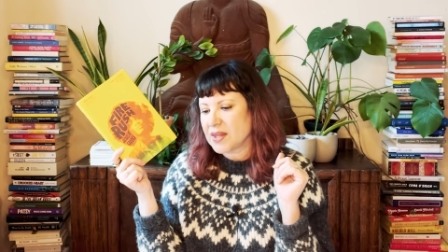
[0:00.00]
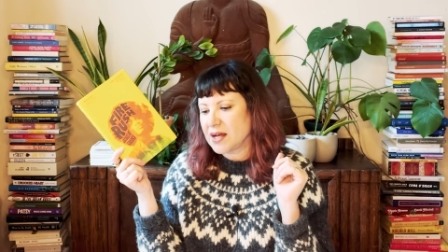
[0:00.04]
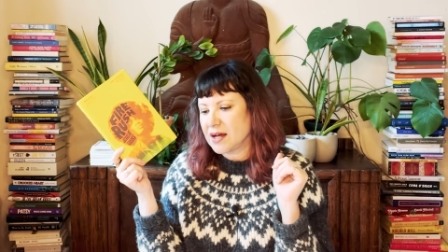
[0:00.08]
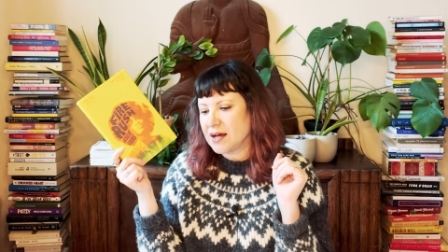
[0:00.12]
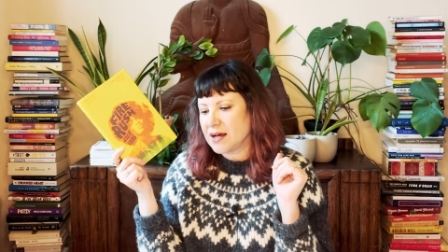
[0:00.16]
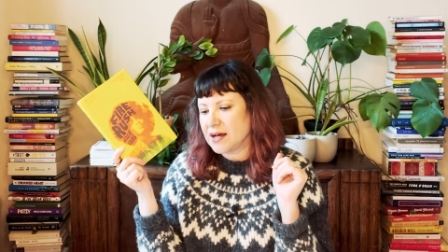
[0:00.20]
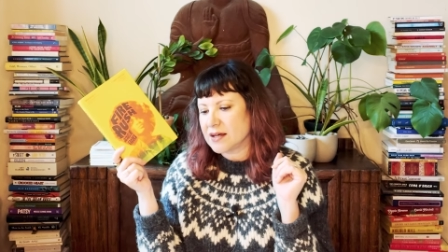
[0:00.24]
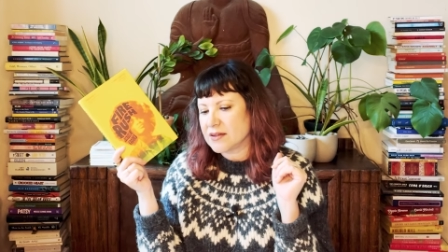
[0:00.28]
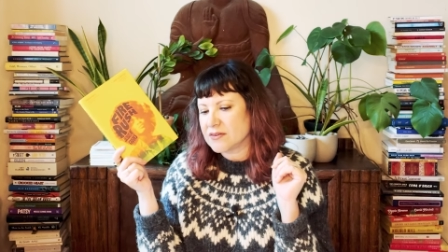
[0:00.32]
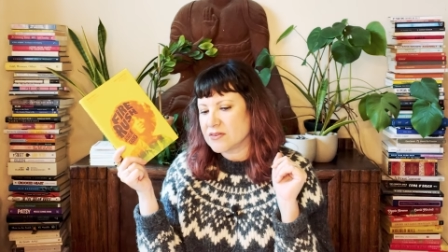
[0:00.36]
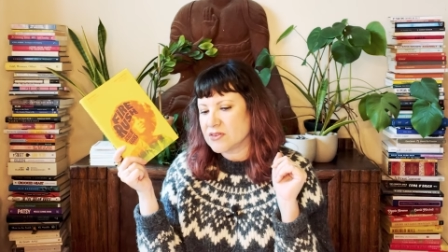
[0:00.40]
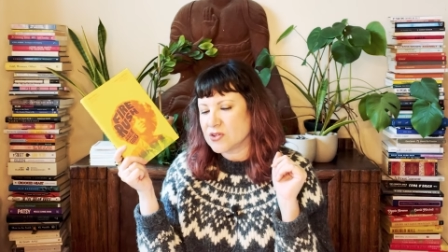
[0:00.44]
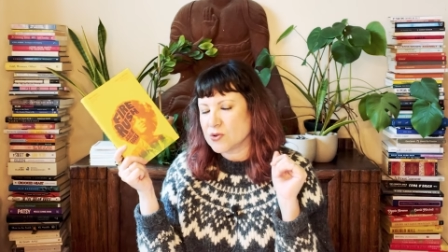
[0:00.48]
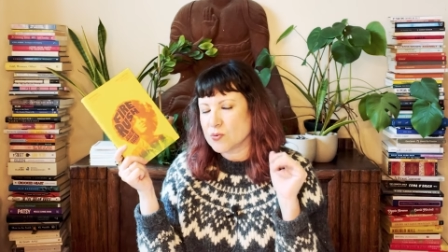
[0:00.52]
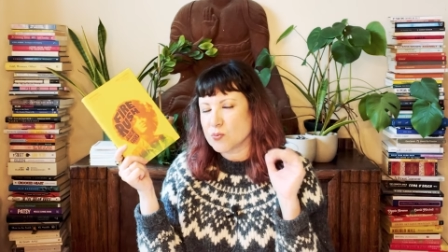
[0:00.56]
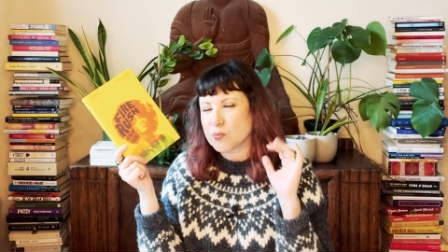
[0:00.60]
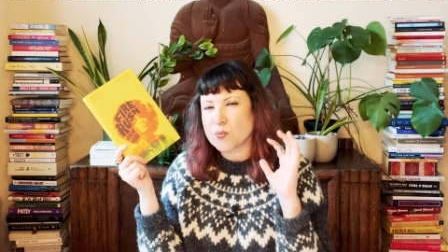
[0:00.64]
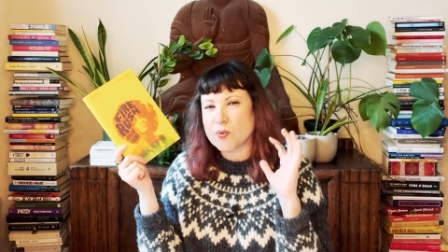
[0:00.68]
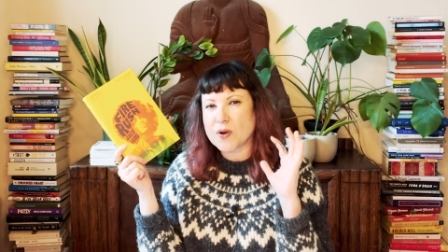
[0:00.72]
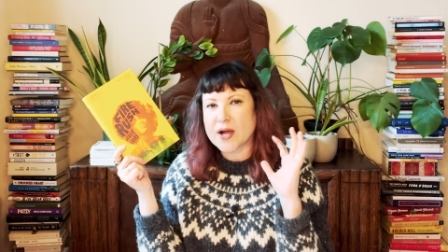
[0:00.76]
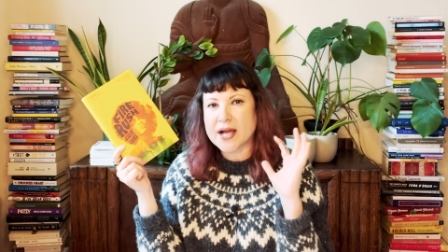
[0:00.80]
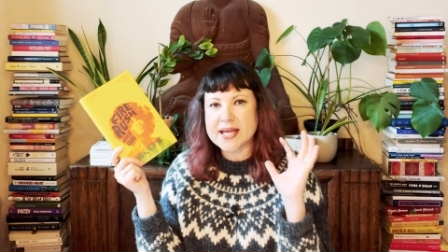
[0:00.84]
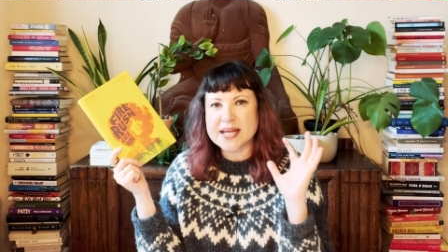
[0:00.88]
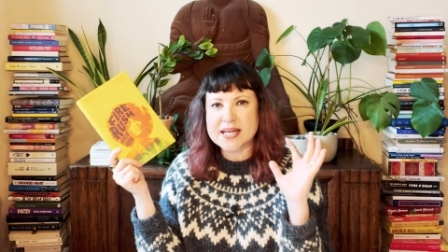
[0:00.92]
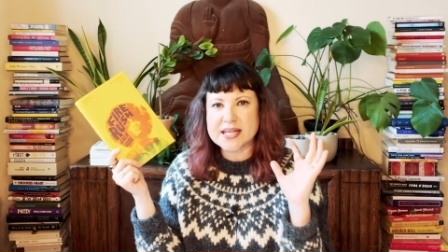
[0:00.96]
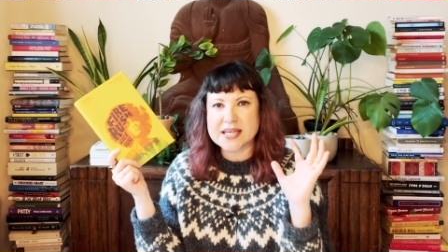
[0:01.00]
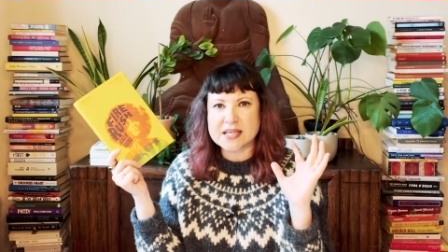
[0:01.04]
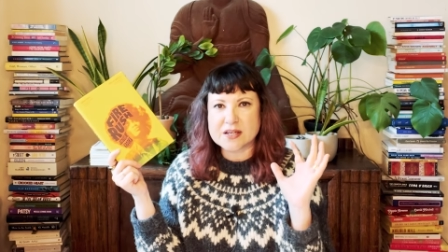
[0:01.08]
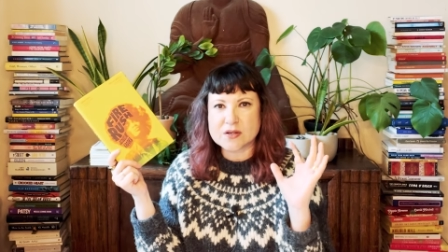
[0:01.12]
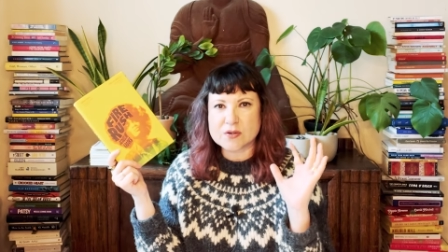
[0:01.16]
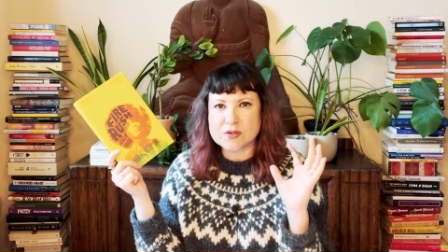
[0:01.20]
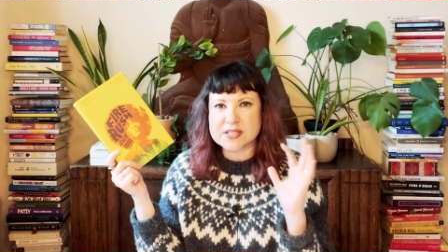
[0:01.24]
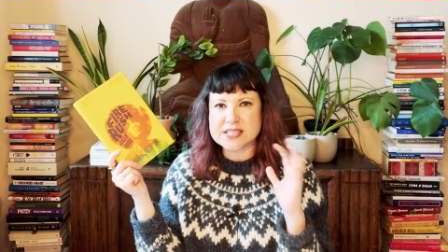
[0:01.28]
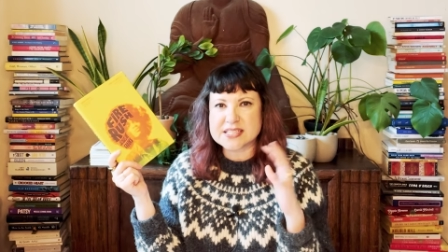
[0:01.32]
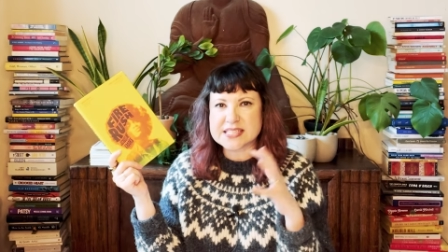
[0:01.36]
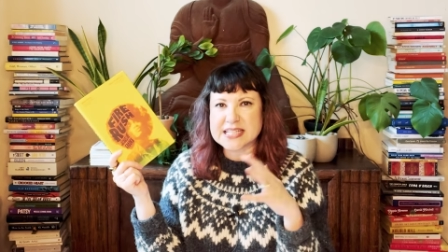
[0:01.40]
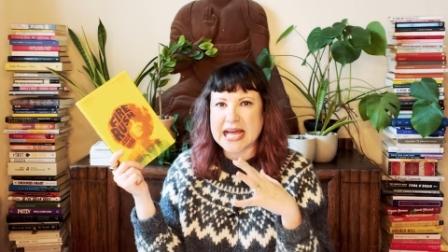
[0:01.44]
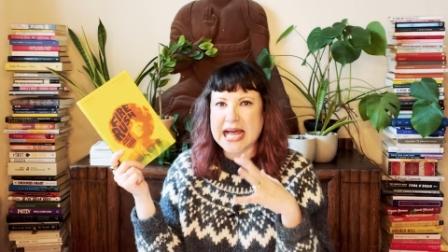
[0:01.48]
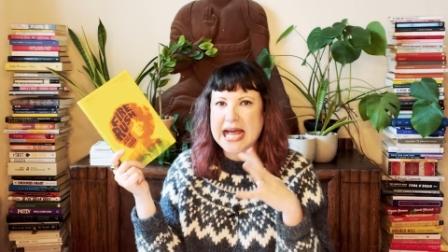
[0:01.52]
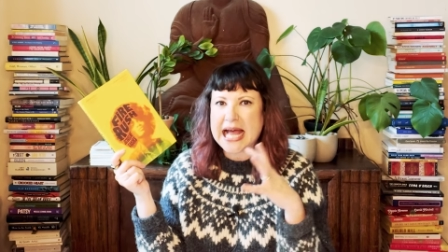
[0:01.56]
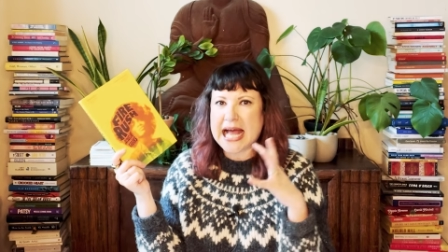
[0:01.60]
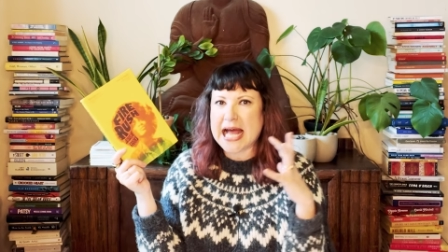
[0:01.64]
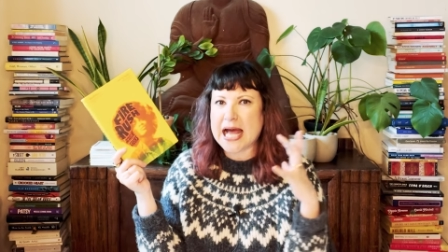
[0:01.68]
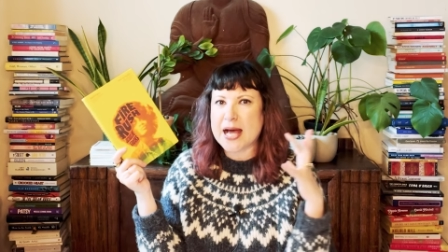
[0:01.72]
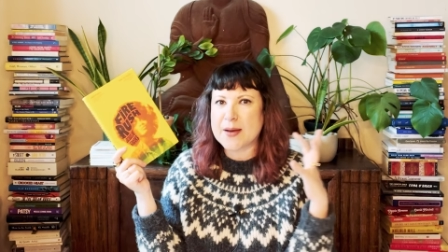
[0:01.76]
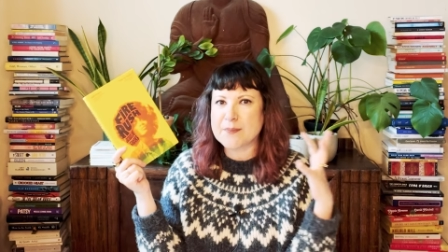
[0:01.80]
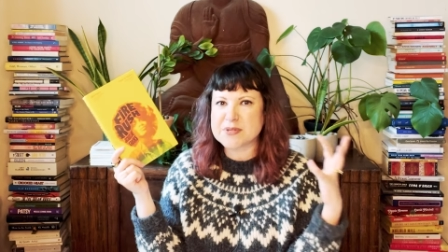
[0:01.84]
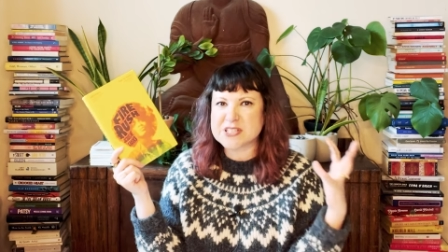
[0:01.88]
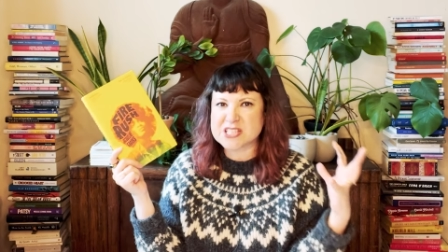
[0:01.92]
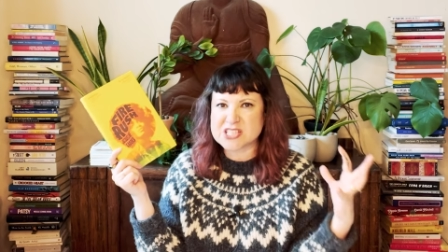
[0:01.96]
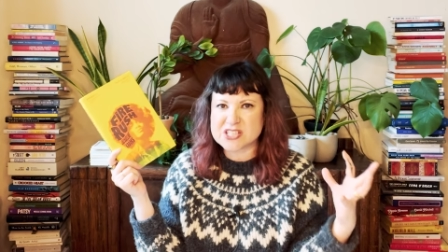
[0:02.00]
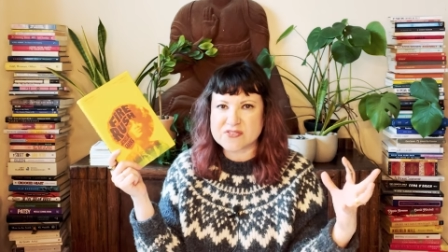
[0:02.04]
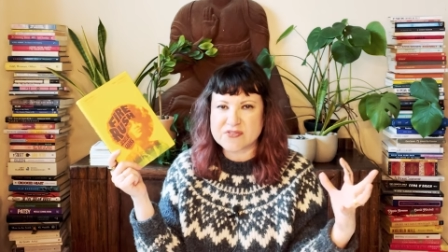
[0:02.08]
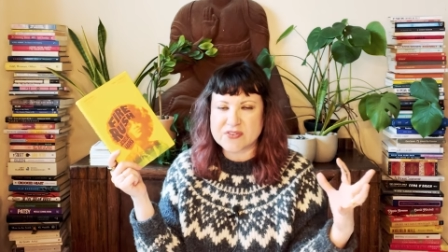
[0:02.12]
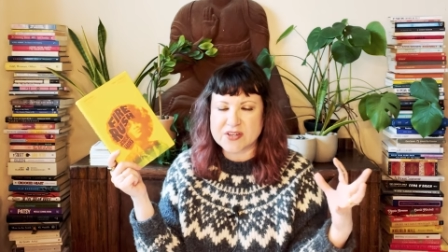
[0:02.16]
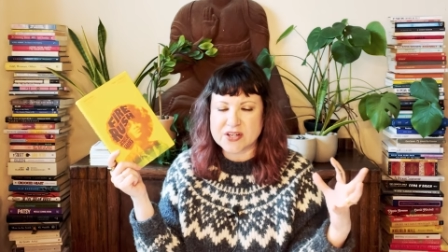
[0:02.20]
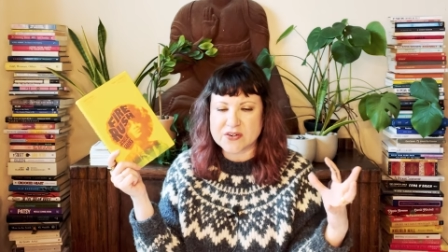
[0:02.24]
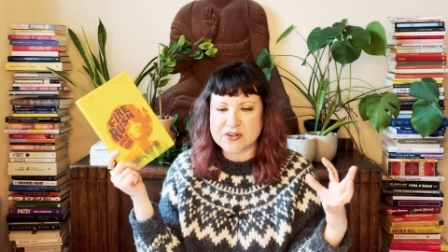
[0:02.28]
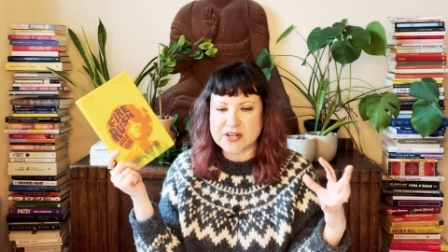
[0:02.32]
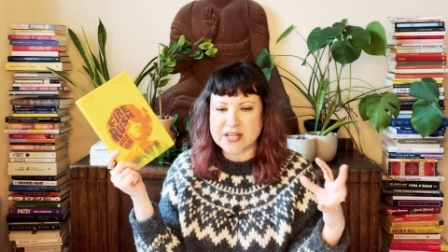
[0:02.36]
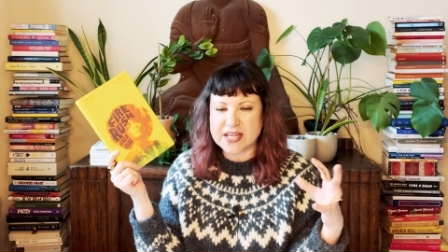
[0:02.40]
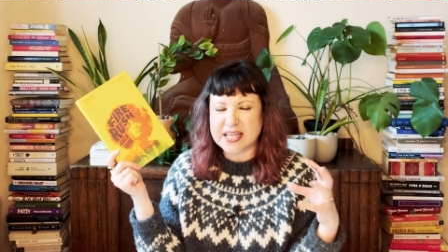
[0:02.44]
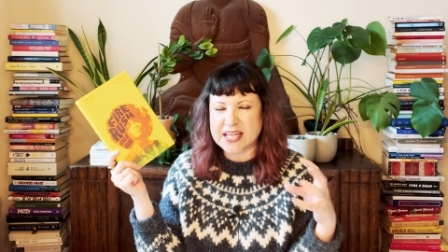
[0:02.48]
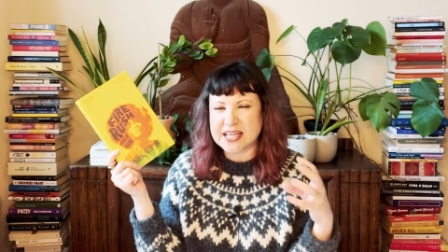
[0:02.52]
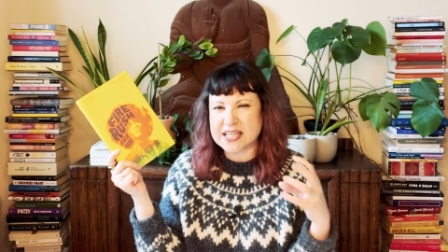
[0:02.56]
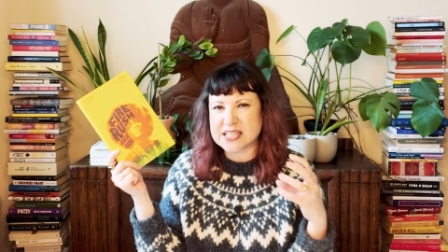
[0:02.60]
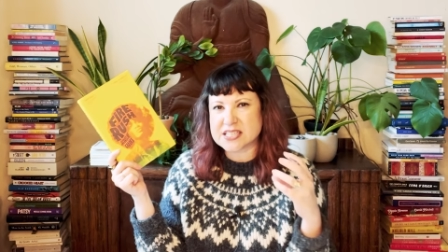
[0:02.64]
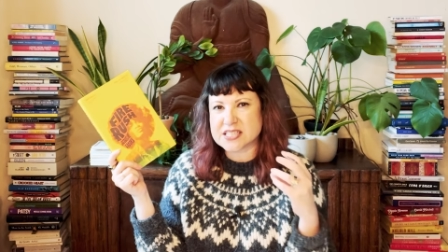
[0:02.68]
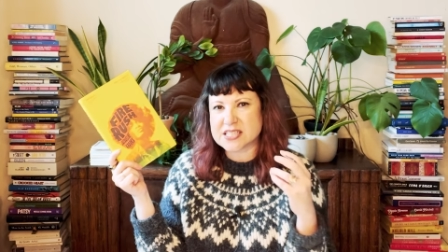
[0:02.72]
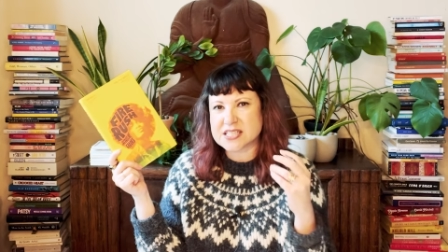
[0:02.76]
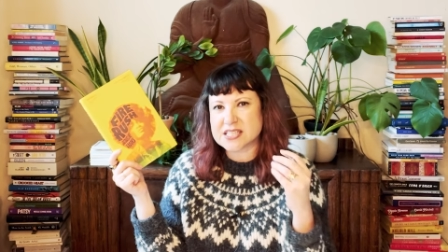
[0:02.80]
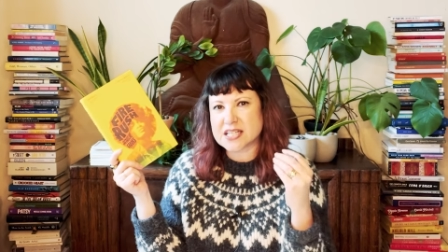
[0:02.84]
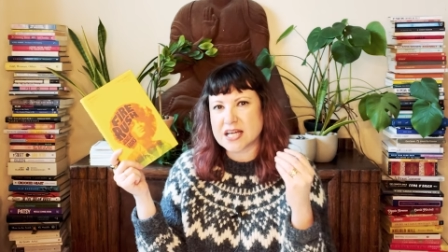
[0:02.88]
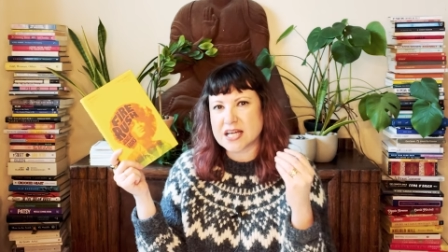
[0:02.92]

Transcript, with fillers: uh, the writing is atmospheric it's